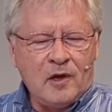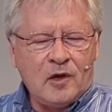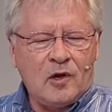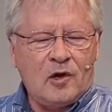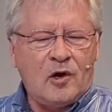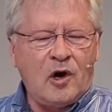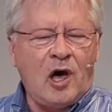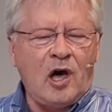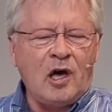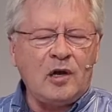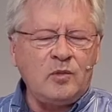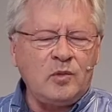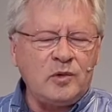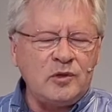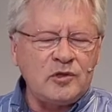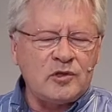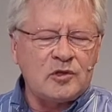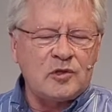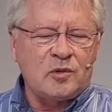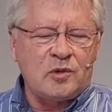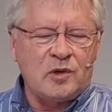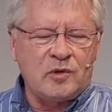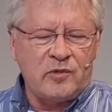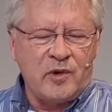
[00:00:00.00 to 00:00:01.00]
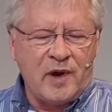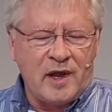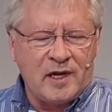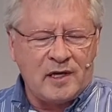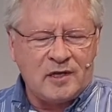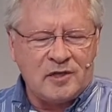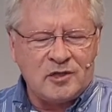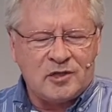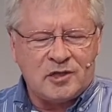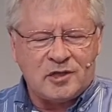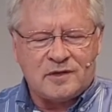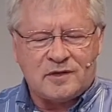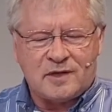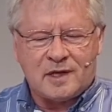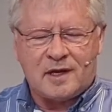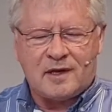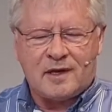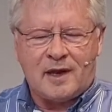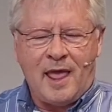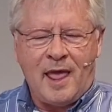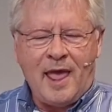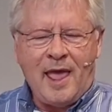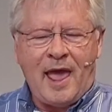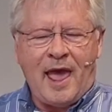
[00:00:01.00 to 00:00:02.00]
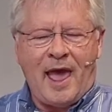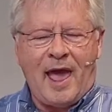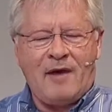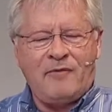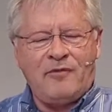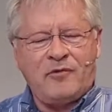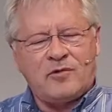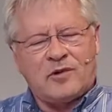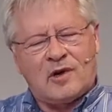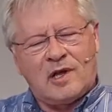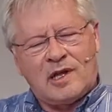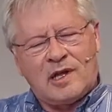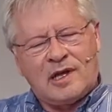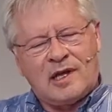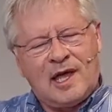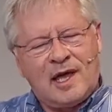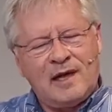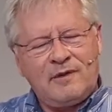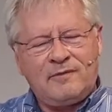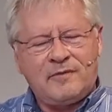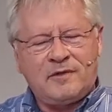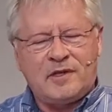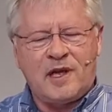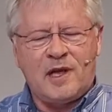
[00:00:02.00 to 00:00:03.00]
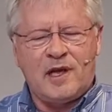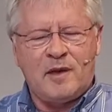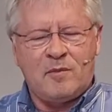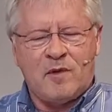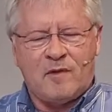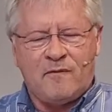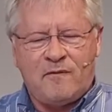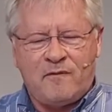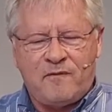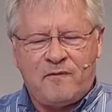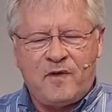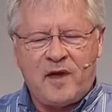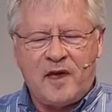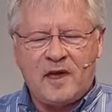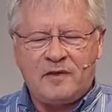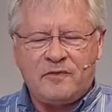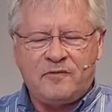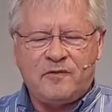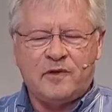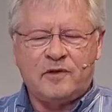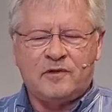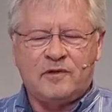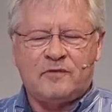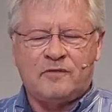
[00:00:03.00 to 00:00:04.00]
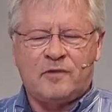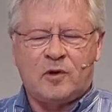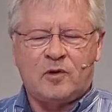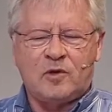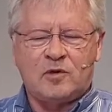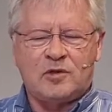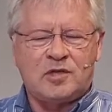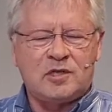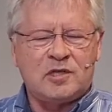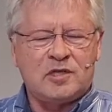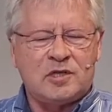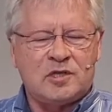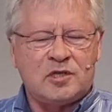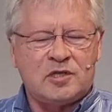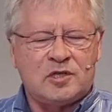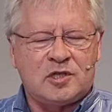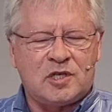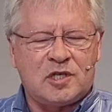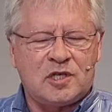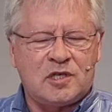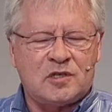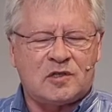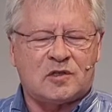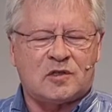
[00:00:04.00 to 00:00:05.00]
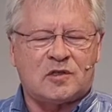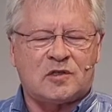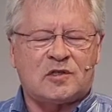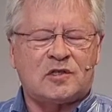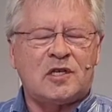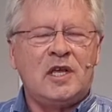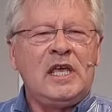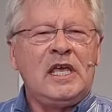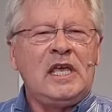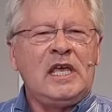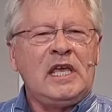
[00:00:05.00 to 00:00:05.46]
God will so arrange it that after a lifetime of faithful devotion to Jesus,